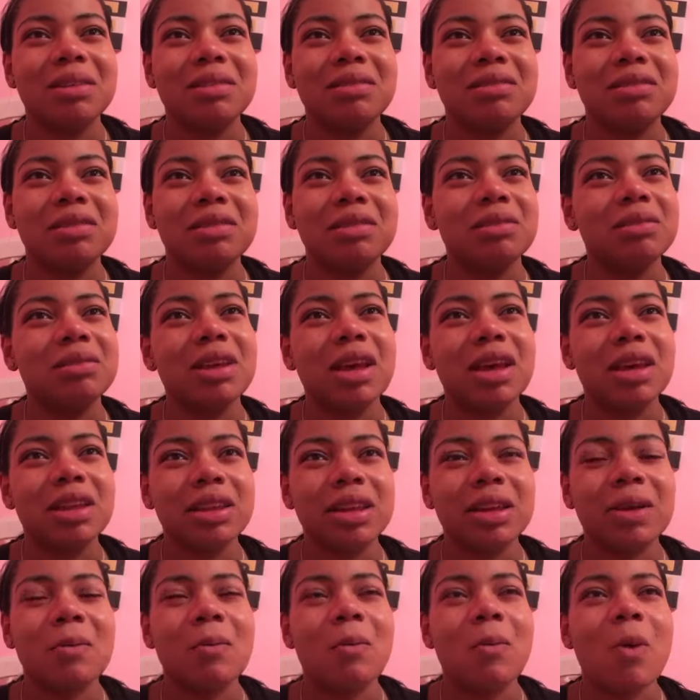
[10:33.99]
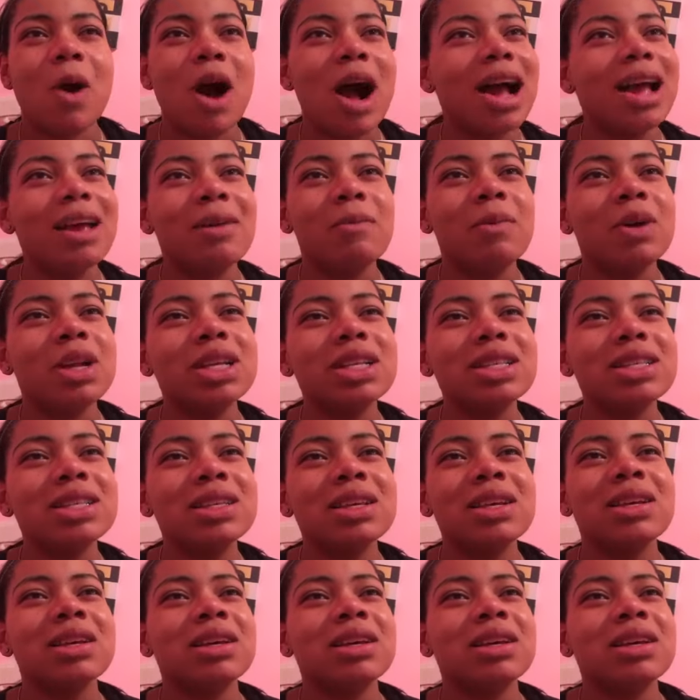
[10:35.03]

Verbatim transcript: to do that like why what is